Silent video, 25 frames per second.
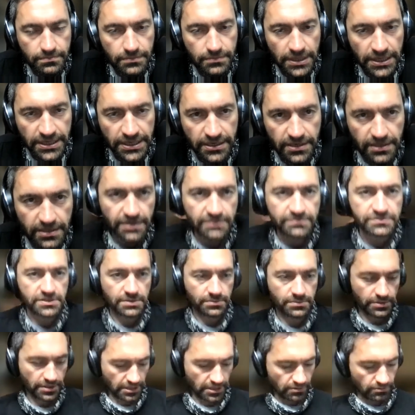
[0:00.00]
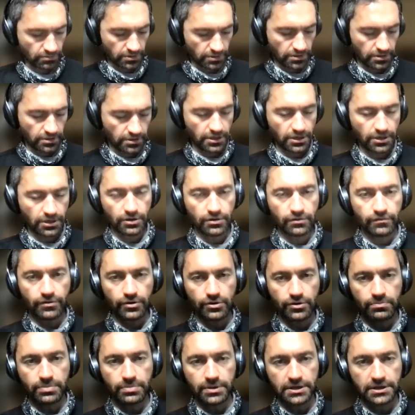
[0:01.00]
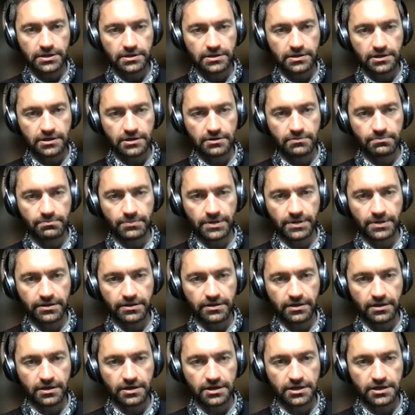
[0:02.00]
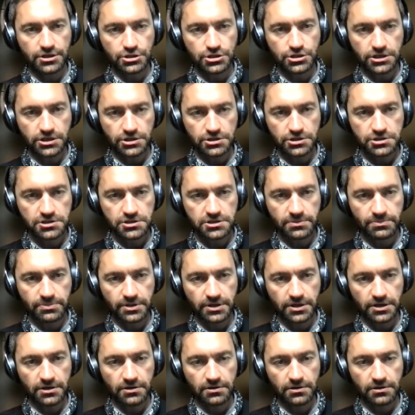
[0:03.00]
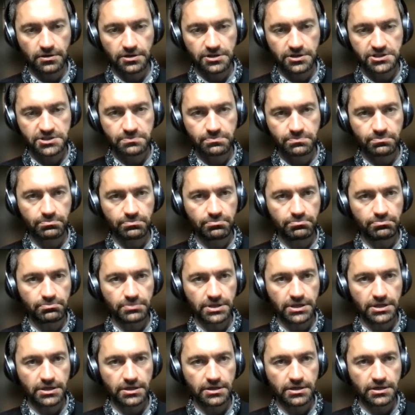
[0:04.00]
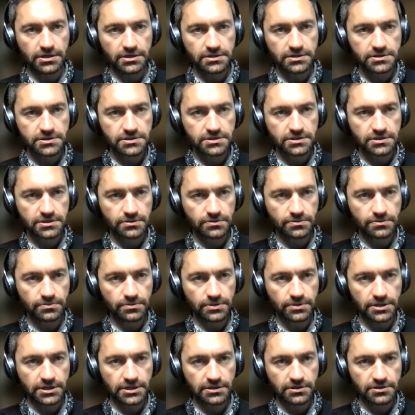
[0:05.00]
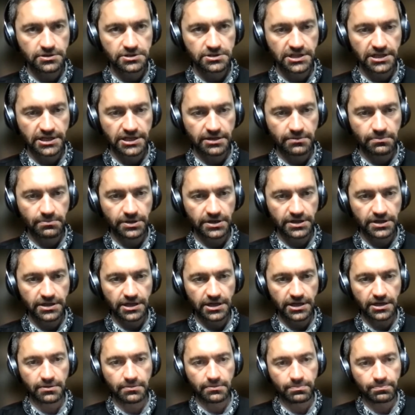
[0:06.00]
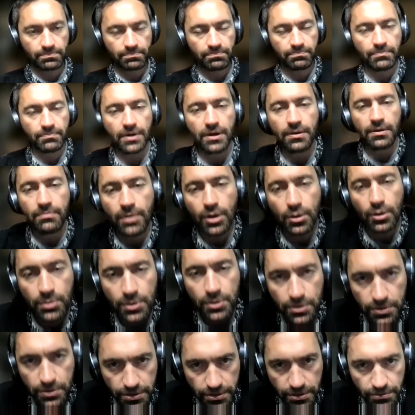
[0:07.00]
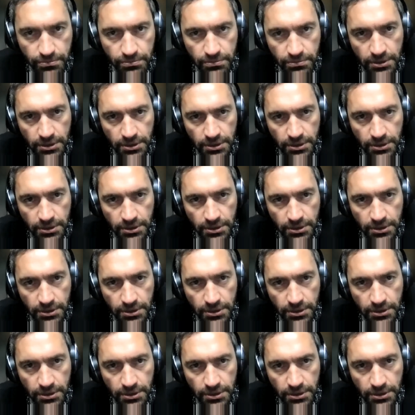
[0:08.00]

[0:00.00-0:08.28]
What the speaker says: I did have something I wanted to go over, but I think I changed something here last minute, so it looks like it might take a moment or two.